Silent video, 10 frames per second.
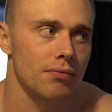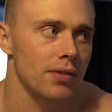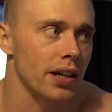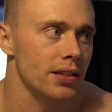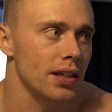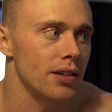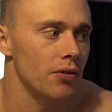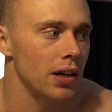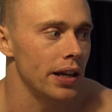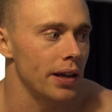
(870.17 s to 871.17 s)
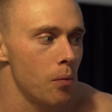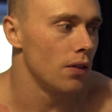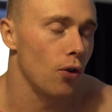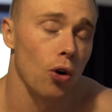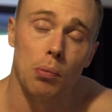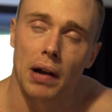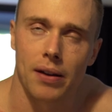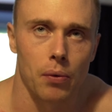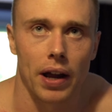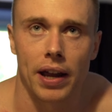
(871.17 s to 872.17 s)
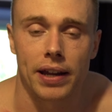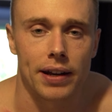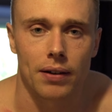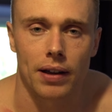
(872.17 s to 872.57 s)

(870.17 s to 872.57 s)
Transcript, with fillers: things didn't really fall my way in a,